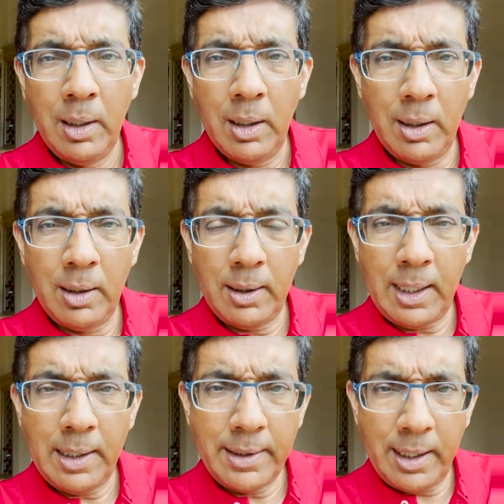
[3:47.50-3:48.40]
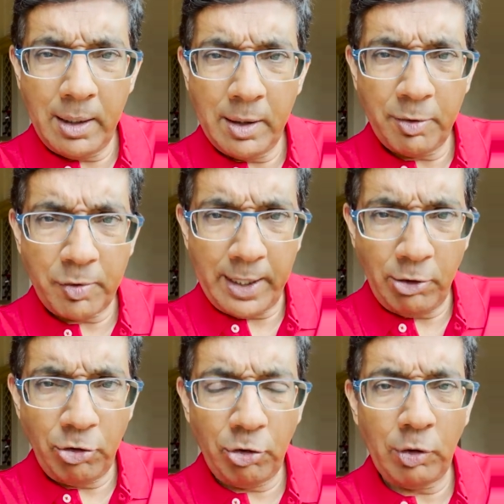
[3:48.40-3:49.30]
Uh, and then the
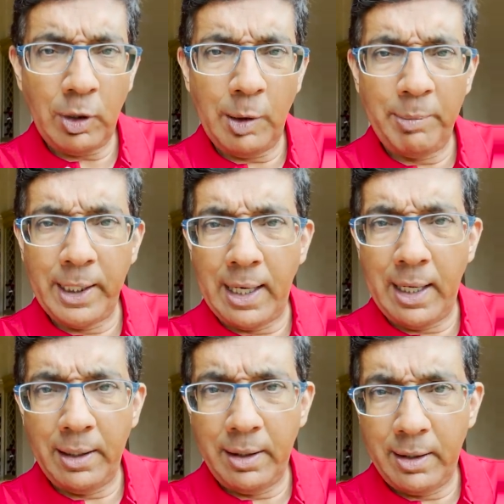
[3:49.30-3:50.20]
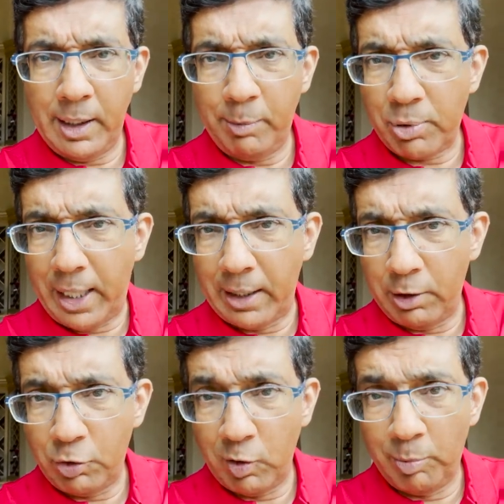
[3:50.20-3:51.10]
French uh, began the
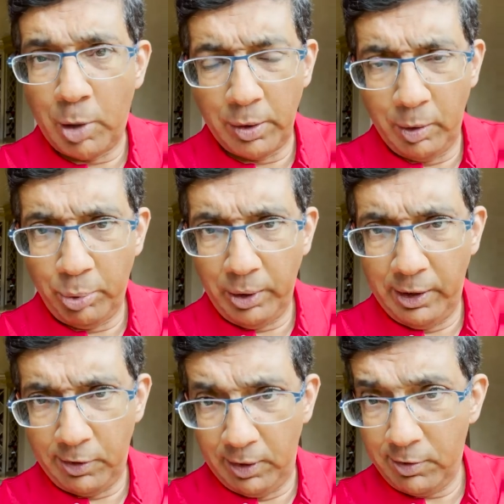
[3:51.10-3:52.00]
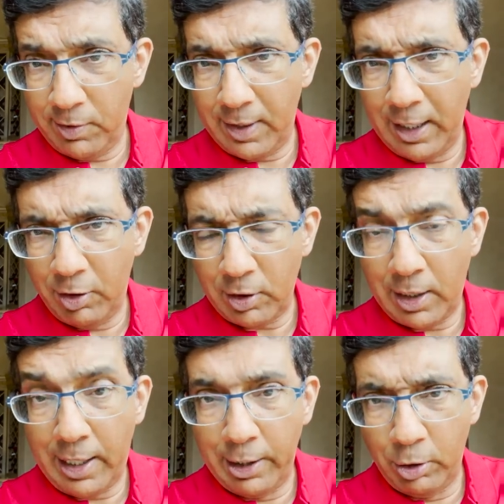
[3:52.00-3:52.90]
practice of modern policing. State
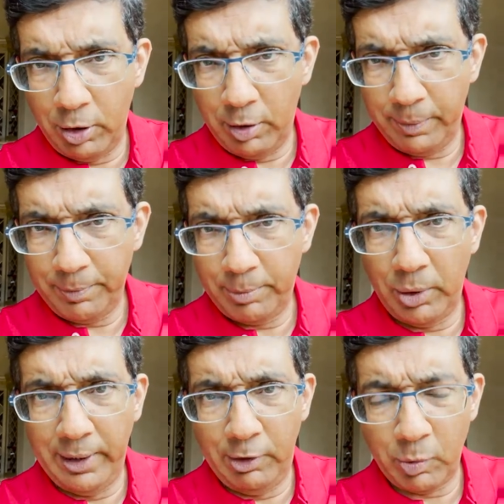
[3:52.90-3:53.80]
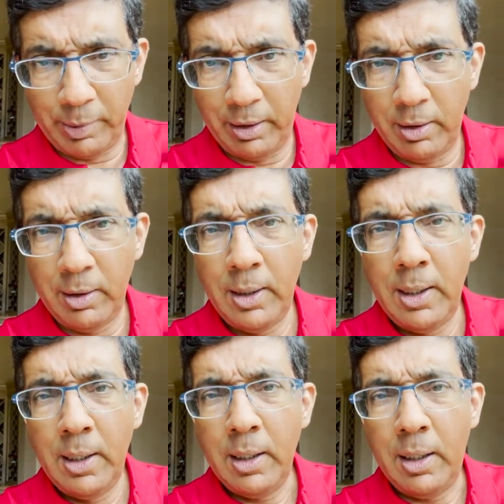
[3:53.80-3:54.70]
hired policemen.
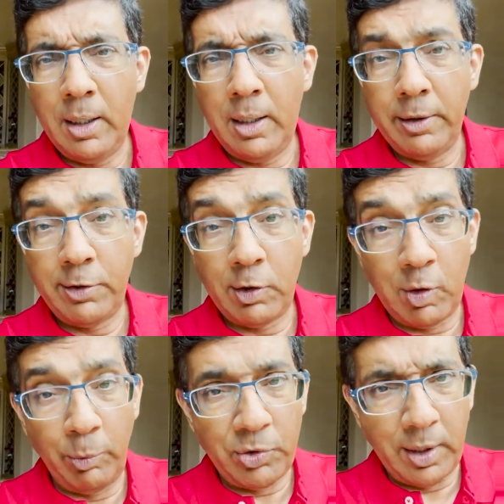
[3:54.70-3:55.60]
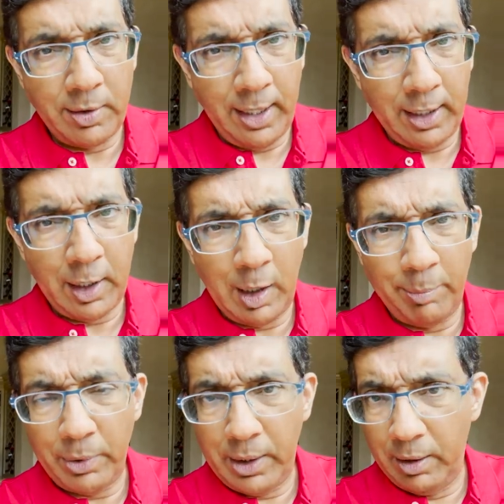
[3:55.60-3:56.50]
Uh, the system was then taken
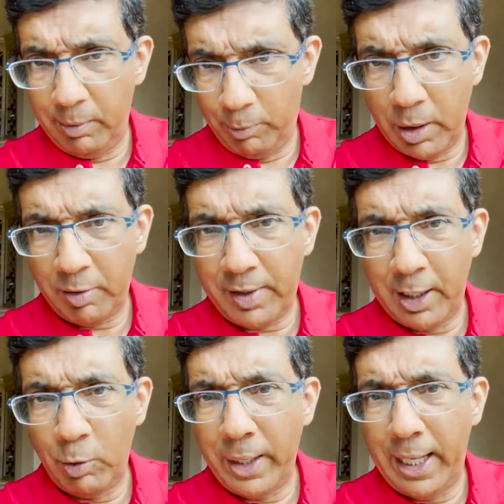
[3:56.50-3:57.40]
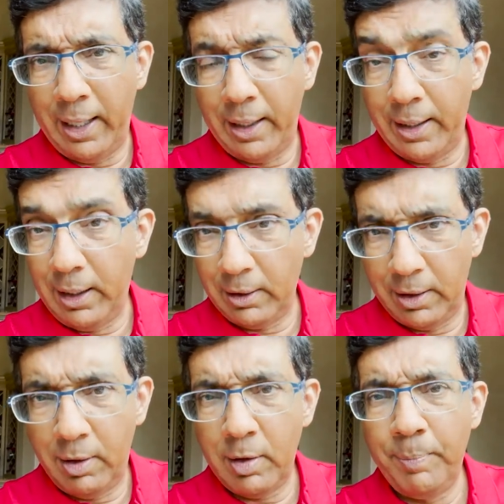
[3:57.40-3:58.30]
up in a modified way in
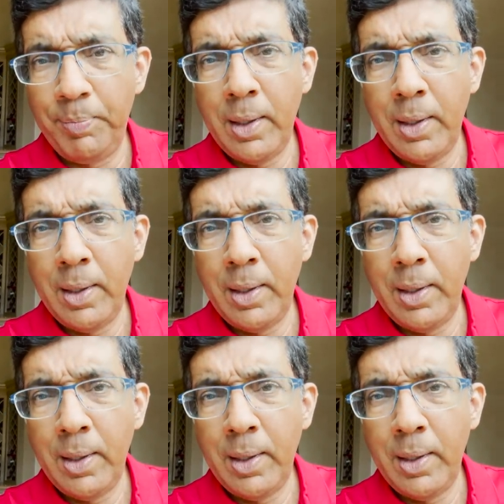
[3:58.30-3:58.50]
England.